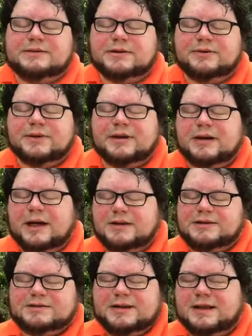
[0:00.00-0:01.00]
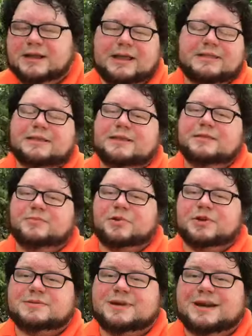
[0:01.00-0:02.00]
So I think it
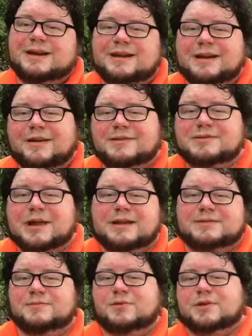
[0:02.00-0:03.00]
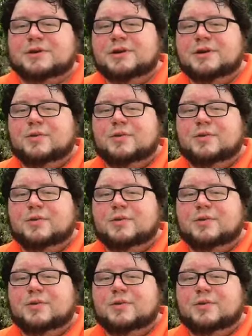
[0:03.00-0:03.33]
burns, and it also adds more